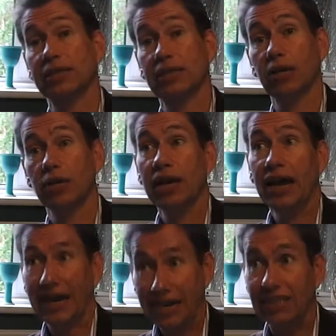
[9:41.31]
So
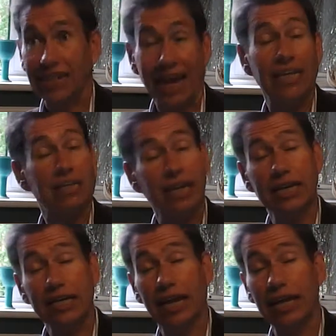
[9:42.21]
it is again
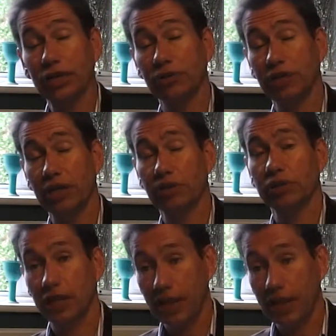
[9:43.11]
taking that issue seriously